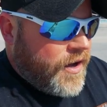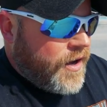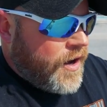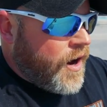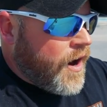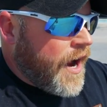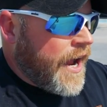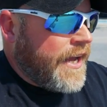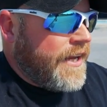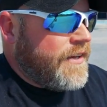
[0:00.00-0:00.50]

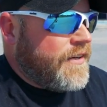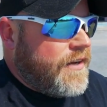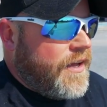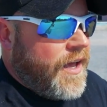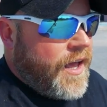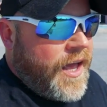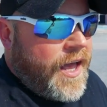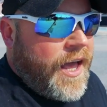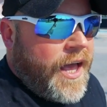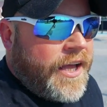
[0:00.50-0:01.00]
All right.
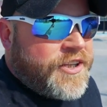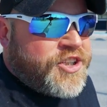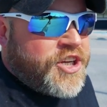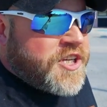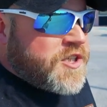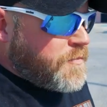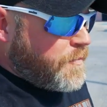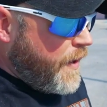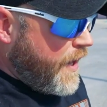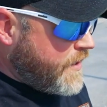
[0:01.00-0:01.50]

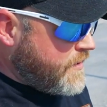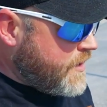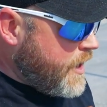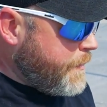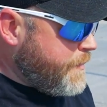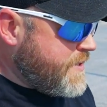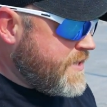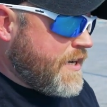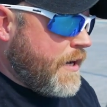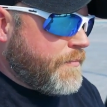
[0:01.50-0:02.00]
Just picked
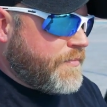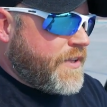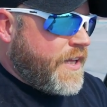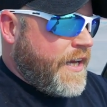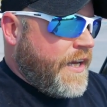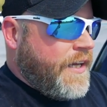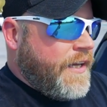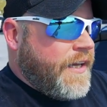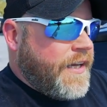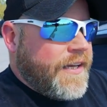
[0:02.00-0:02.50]
up
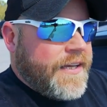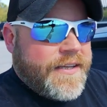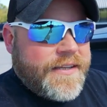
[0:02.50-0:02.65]
something.